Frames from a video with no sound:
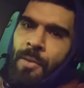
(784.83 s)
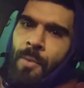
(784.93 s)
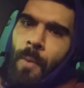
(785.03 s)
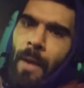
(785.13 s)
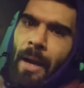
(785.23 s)
we're
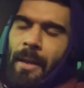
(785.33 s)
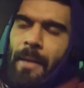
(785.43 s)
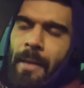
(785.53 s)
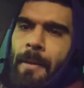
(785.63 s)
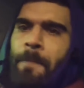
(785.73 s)

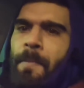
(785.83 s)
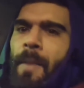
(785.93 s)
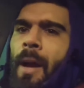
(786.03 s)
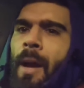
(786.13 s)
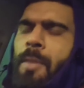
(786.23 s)
working,
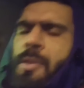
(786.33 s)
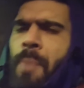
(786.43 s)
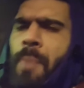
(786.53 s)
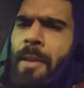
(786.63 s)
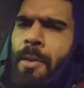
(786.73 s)

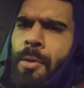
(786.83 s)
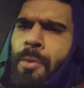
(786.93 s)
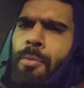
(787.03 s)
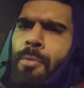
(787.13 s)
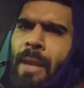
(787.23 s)
despite the new
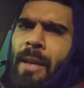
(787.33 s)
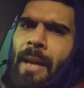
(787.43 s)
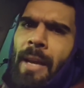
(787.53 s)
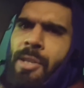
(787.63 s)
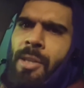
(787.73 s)

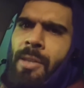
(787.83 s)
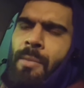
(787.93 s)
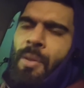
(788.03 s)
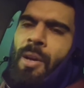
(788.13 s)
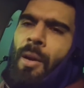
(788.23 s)
regulations,
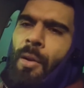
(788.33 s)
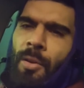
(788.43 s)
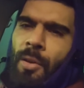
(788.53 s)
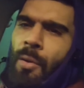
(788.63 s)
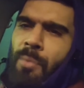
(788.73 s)
and we got to
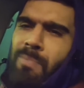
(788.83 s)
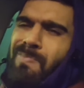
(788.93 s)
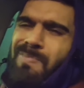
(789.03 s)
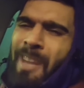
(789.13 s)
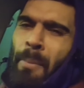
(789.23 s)
undergo
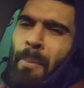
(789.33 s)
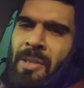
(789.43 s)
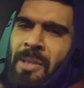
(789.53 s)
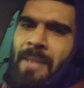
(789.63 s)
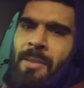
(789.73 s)
temperature
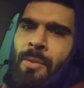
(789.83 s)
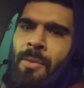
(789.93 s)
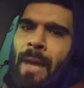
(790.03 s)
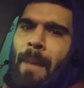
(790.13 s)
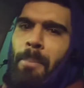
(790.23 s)
tests and
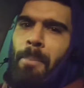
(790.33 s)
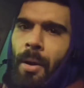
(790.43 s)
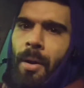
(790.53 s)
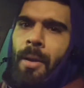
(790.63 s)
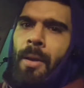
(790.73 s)
all that. But
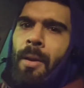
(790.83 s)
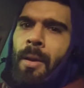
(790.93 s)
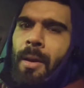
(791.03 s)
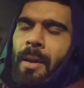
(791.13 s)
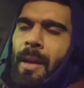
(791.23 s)

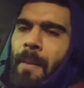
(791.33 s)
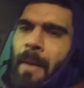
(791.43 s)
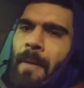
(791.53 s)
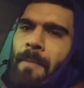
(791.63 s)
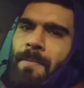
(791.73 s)
yeah, man,
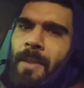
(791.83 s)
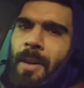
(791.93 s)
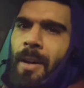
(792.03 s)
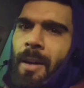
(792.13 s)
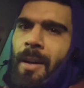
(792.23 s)

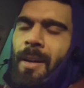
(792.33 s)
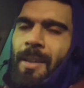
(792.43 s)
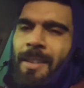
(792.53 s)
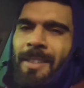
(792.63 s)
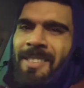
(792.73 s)

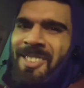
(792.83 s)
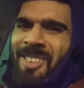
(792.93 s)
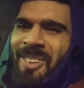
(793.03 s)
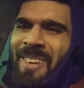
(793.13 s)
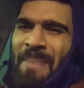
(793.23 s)

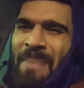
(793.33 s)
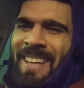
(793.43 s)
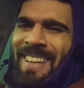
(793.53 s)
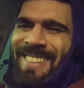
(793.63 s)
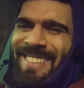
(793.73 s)
so happy,
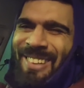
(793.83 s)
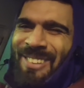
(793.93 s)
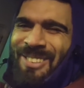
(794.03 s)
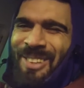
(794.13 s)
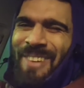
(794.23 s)
so
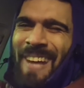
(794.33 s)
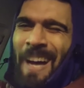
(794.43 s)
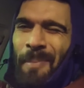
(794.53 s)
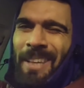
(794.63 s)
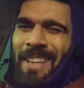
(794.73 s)

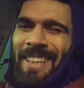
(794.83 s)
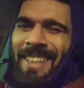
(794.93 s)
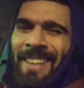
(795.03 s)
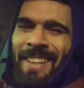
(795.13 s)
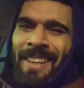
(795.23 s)
happy.
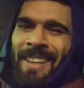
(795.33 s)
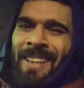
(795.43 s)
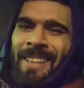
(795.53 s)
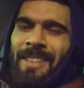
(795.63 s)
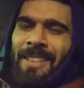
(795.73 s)

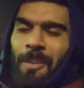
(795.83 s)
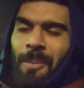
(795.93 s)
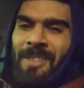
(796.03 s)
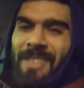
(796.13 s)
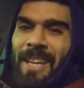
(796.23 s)
Did
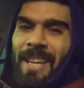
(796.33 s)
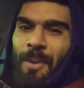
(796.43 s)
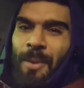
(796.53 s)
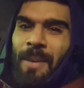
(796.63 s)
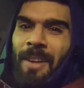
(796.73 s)
someone say
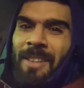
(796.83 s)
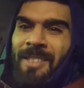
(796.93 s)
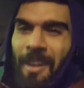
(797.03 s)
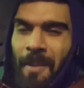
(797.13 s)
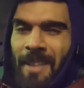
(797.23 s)
21 is
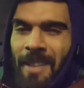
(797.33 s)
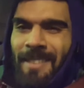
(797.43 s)
coming?